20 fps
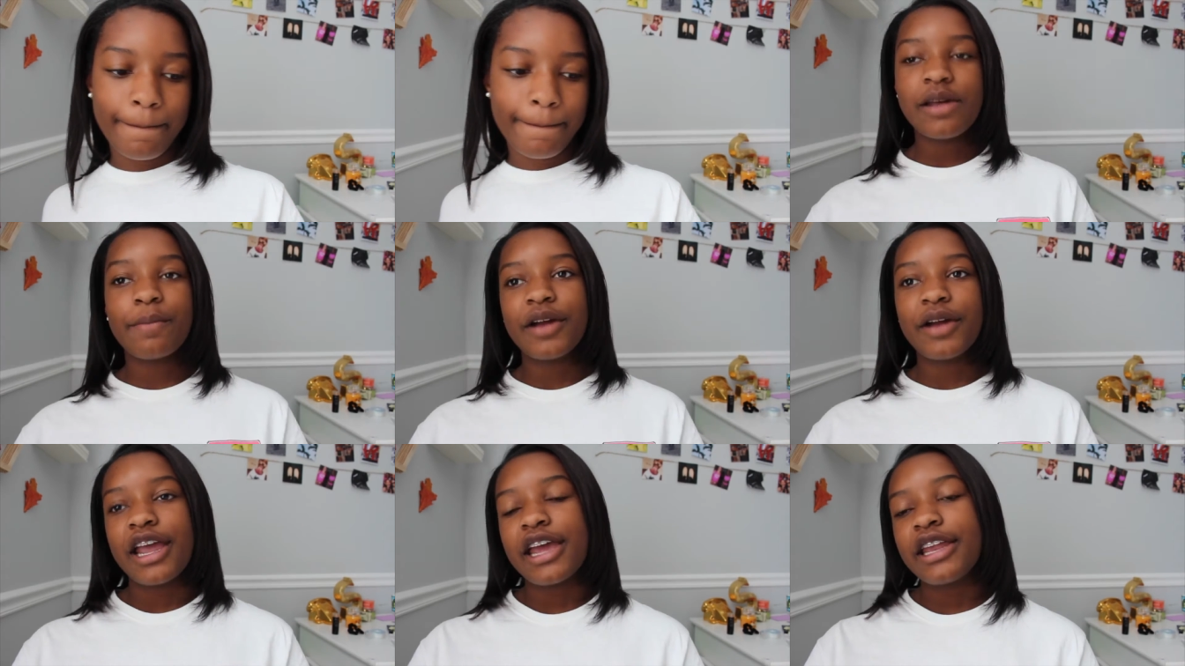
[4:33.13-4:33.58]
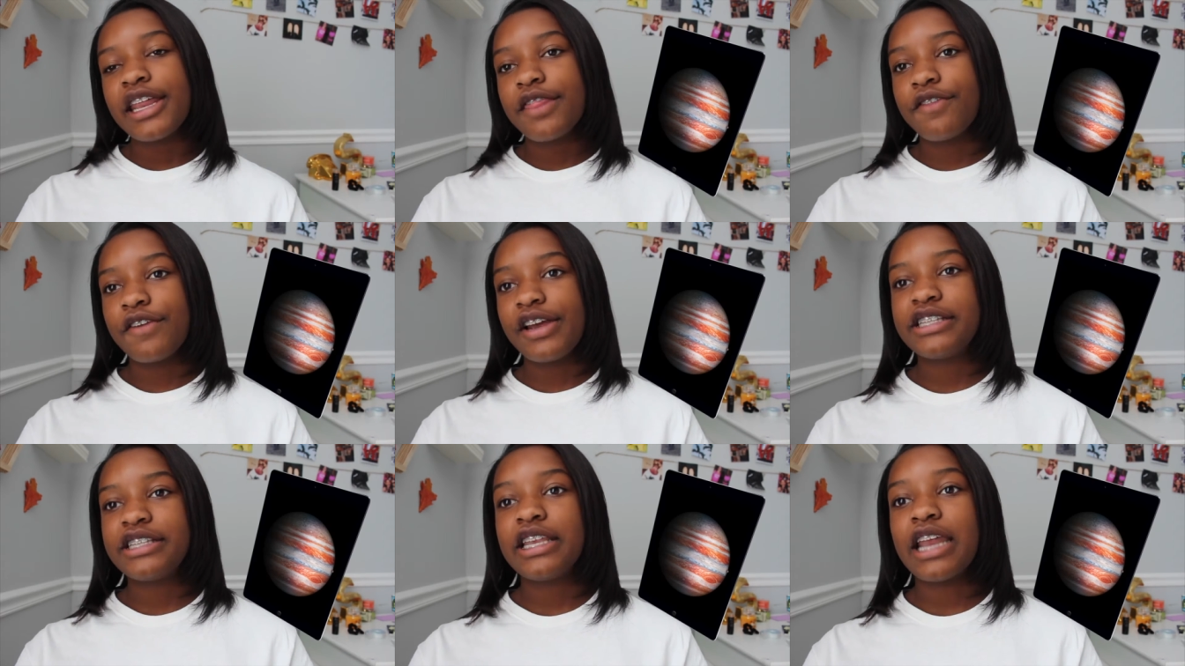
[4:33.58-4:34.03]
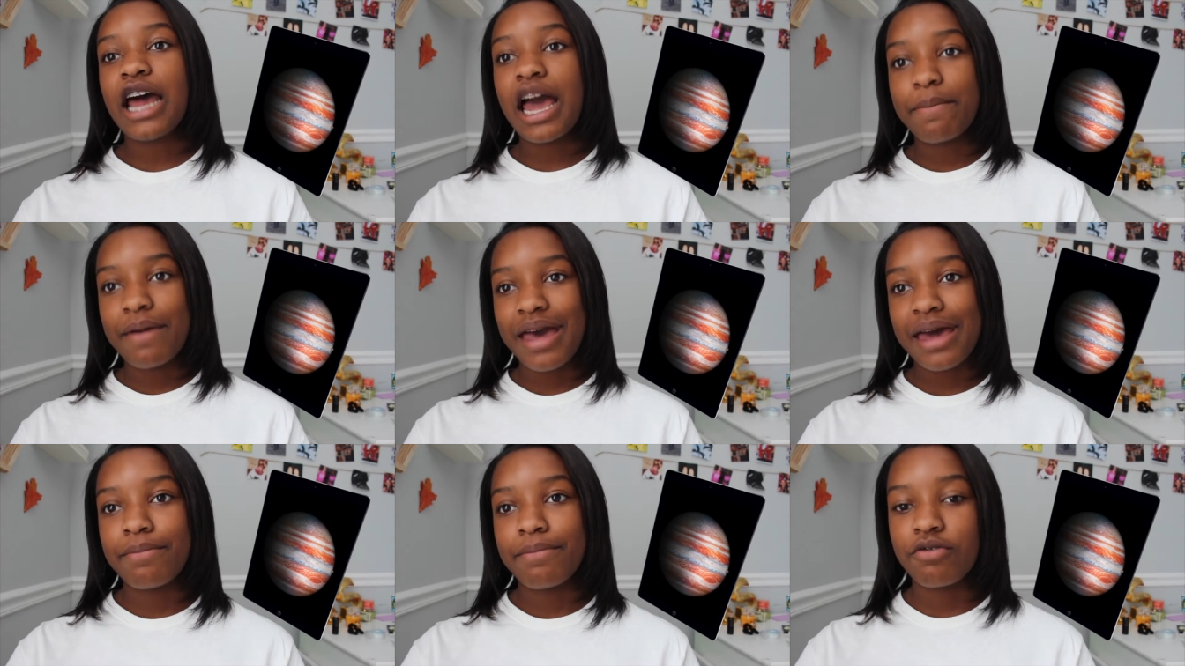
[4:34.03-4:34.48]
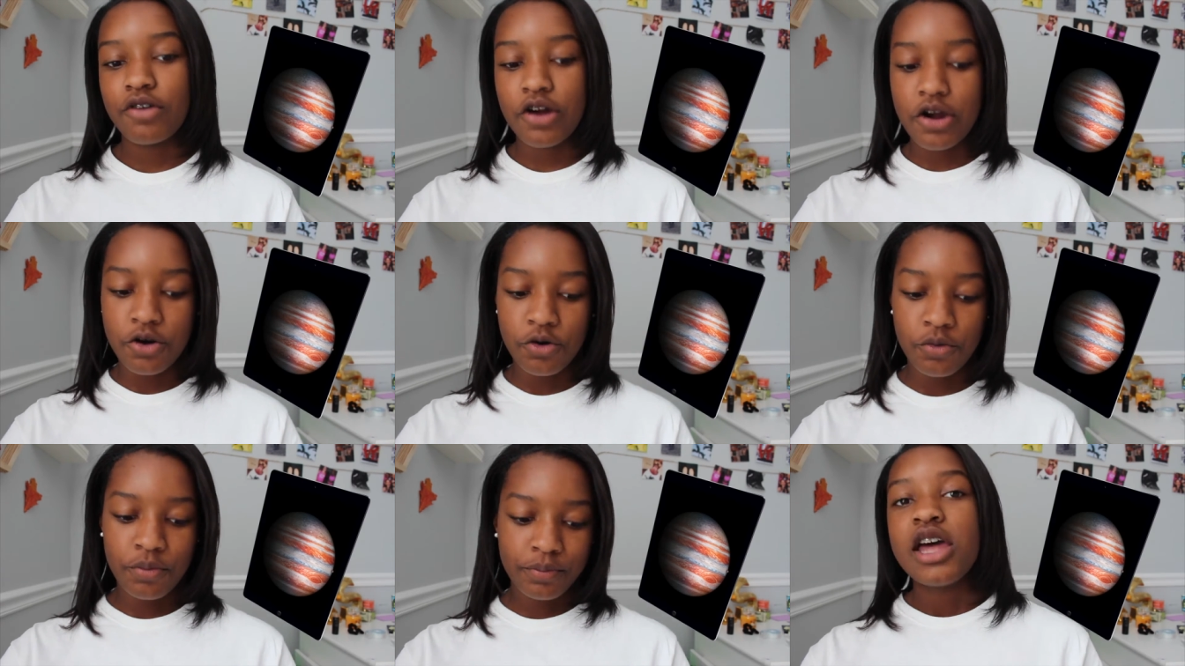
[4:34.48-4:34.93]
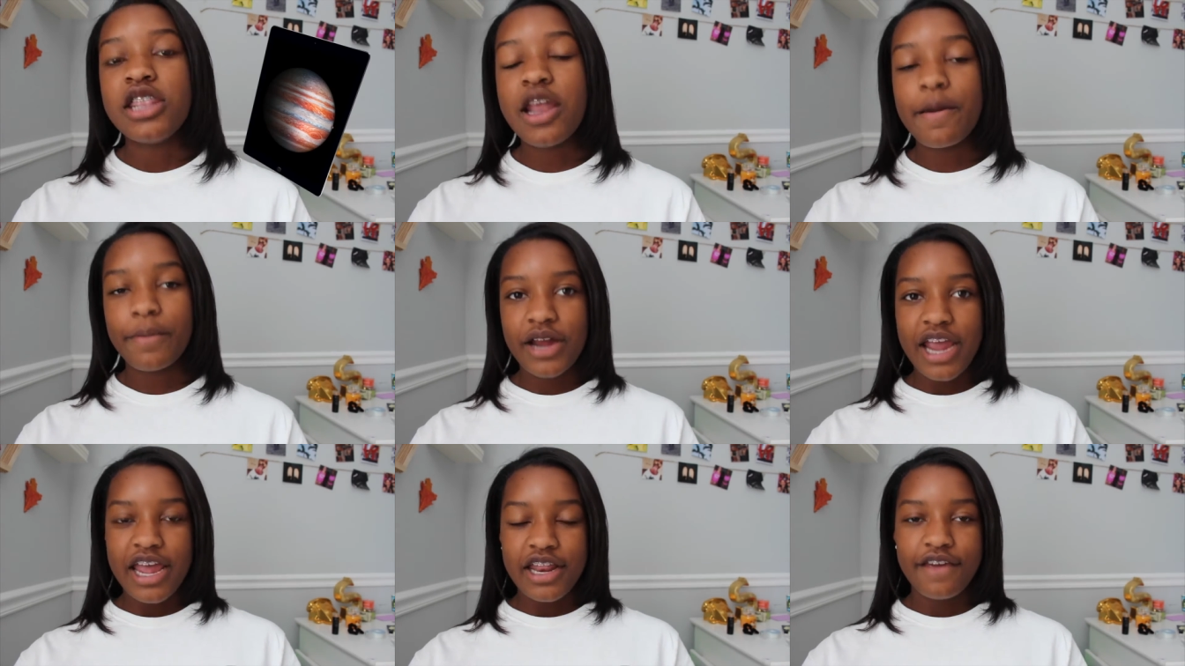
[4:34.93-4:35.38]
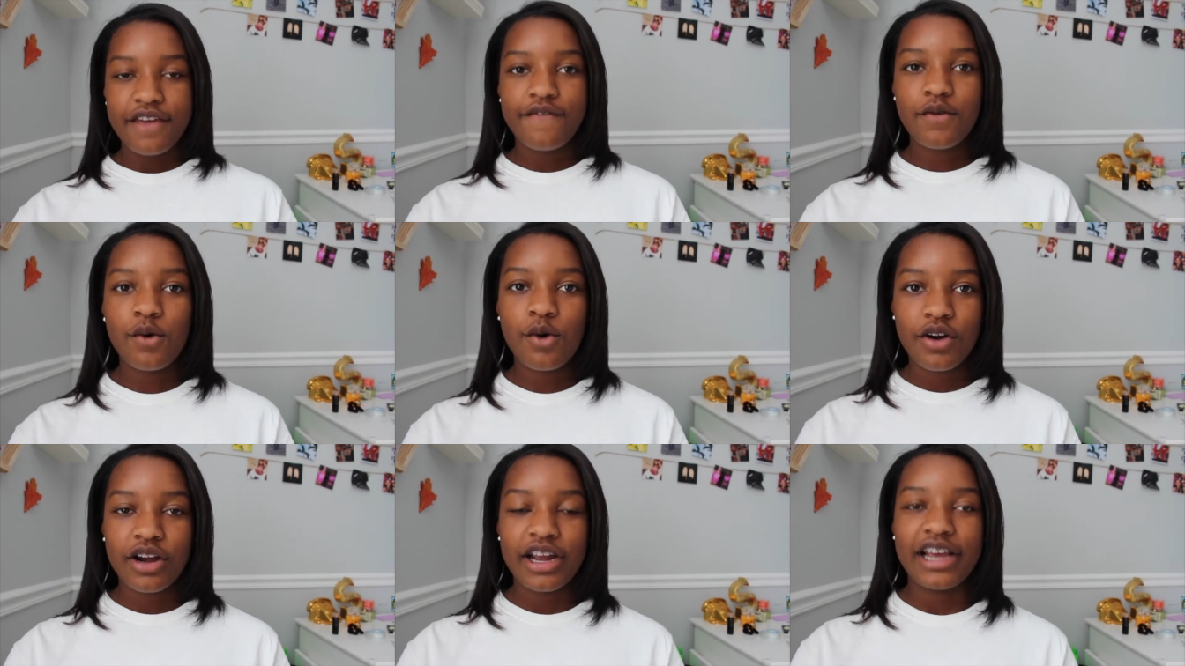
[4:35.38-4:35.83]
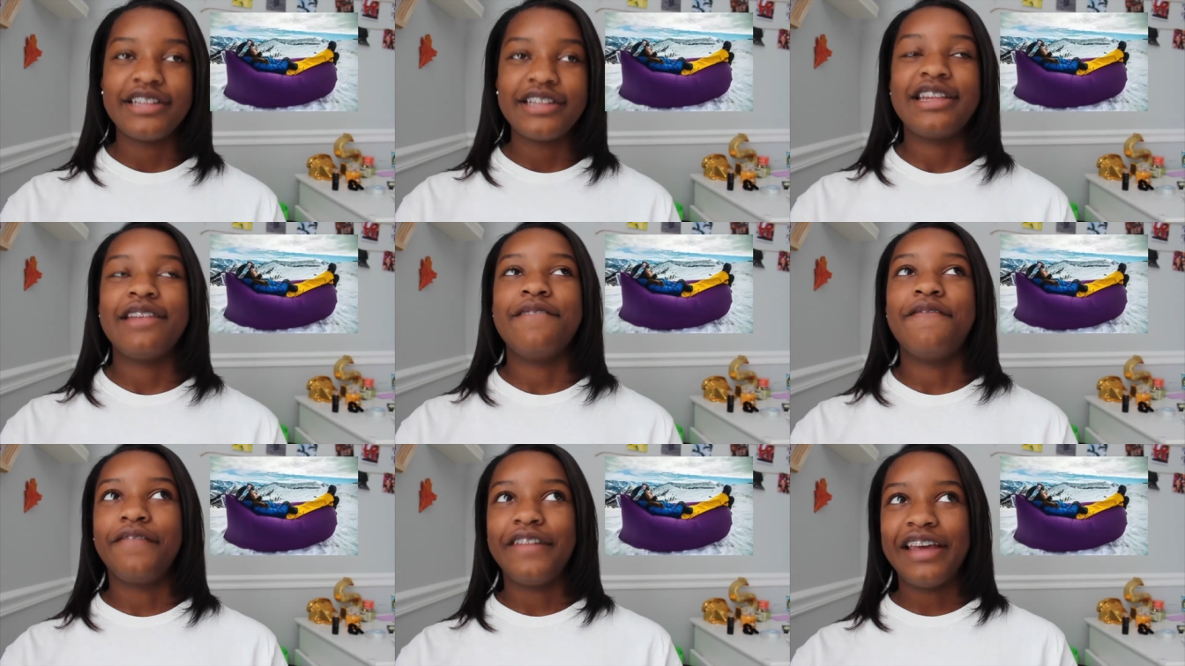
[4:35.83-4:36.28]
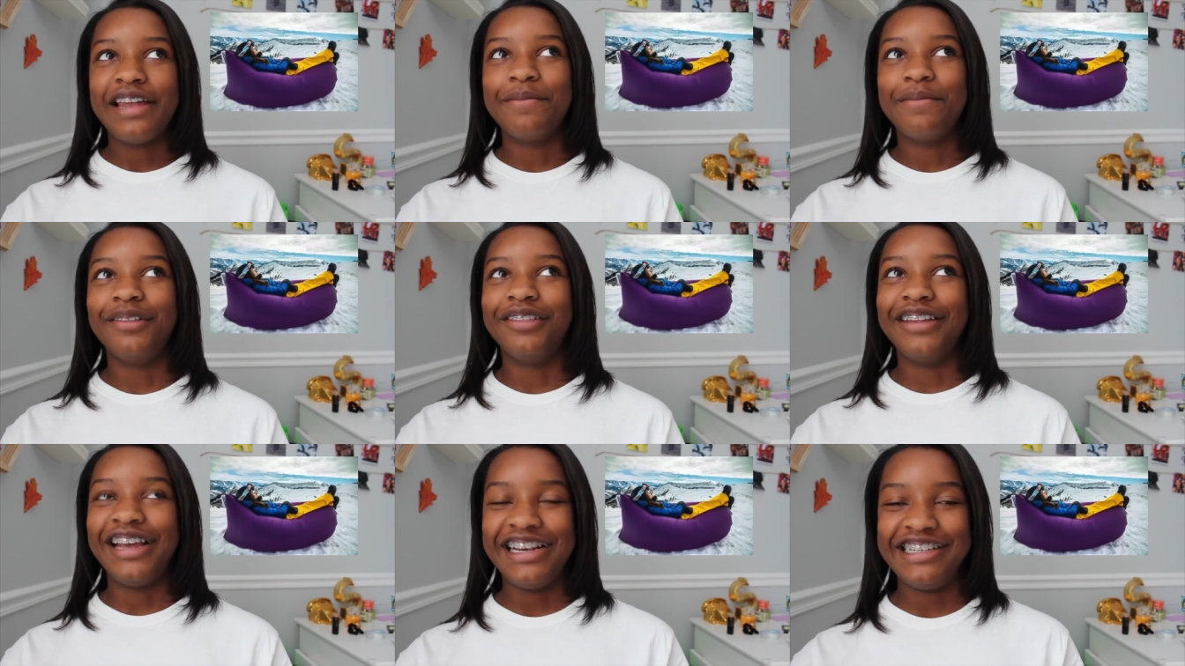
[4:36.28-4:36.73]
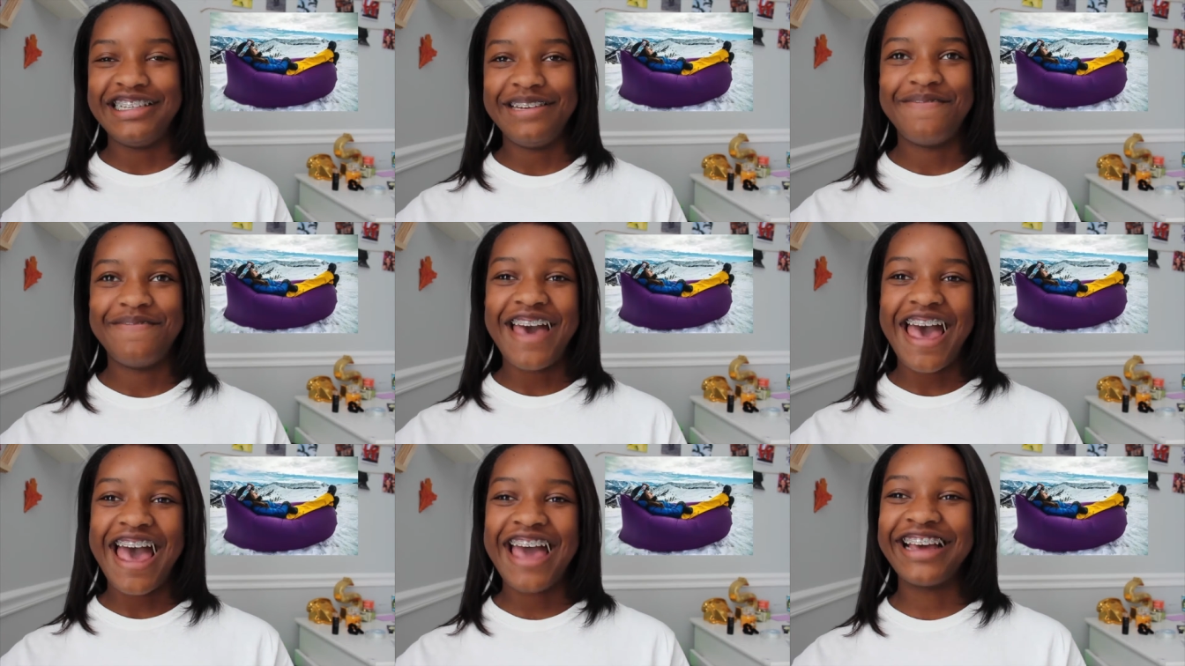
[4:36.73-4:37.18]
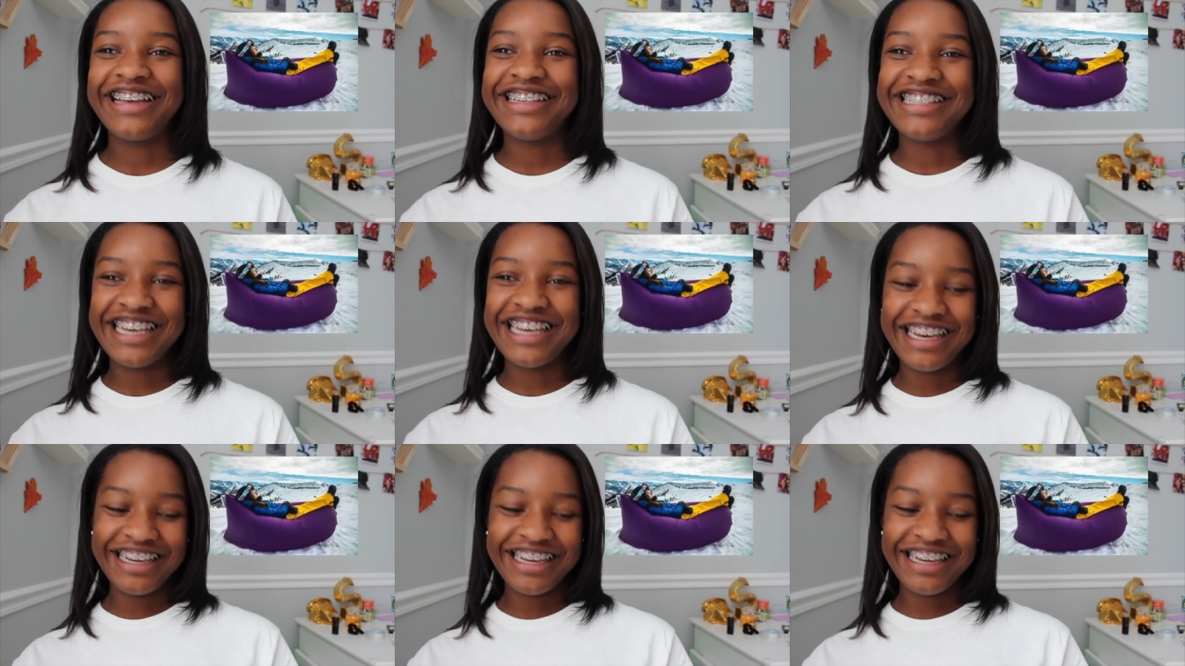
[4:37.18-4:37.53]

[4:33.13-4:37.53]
Number 83 is an iPad Pro. Number 84 is inflatable lazy bags.